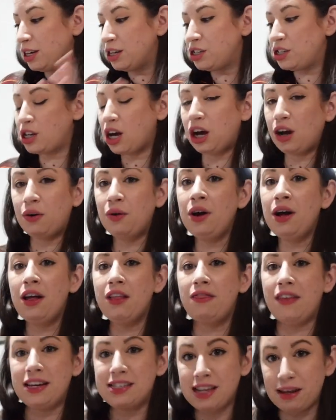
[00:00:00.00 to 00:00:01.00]
So
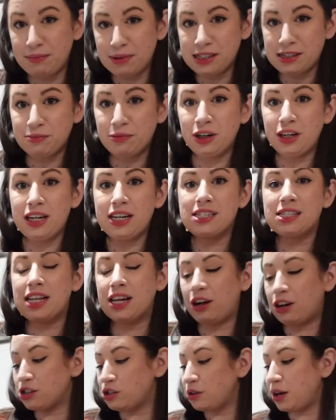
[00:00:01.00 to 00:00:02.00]
they sent me some goodies. They
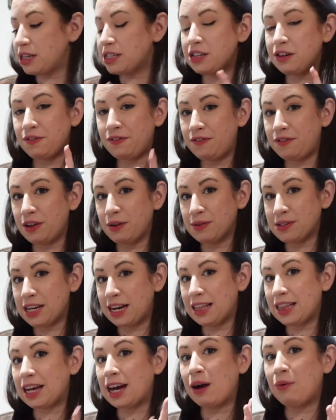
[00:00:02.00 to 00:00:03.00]
also asked if there was
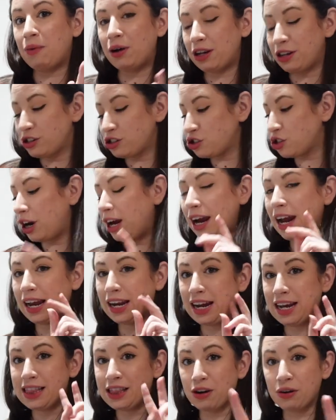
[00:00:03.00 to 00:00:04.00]
anything I wanted to try,
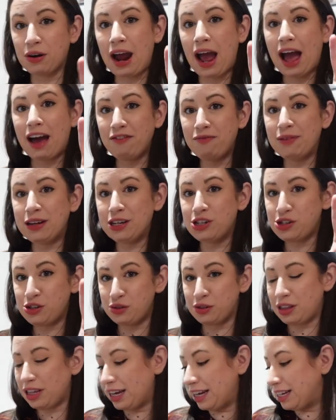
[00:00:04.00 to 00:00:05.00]
and I, there have been two
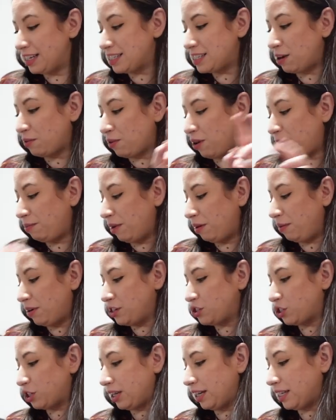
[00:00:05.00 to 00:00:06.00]
things that were on my
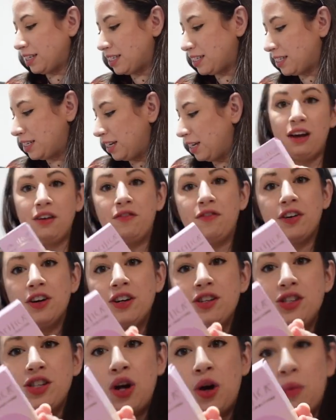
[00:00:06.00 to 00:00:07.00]
wish list.
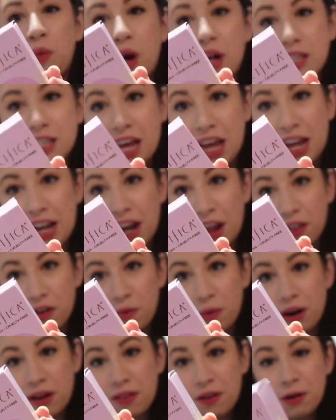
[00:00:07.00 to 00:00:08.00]
First was another
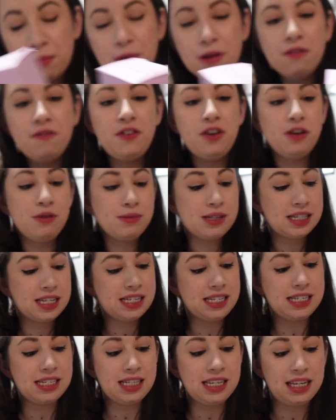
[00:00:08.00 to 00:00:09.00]
one of their perfumes.
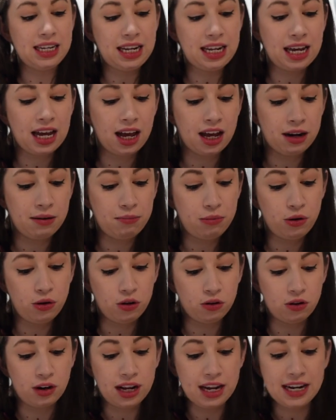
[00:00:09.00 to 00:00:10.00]
This is the Neon
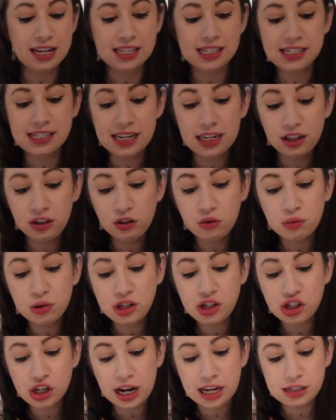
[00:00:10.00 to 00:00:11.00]
Moon. It is
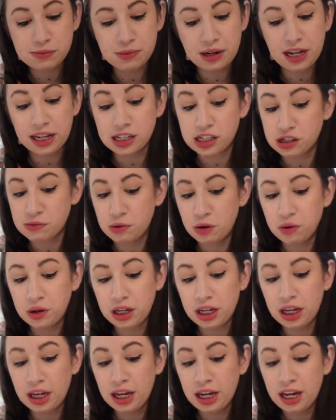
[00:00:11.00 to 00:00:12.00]
sandalwood, jasmine, and
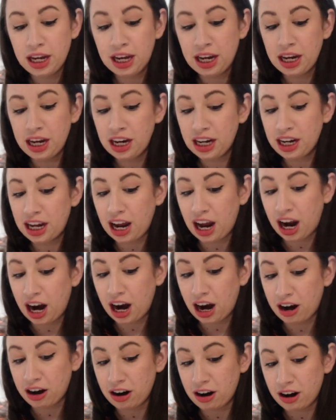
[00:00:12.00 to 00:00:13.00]
smoky
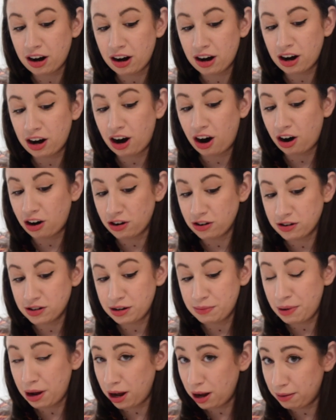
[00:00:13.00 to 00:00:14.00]
car
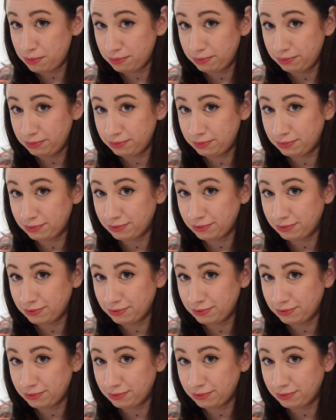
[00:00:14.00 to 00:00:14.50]
cardamom.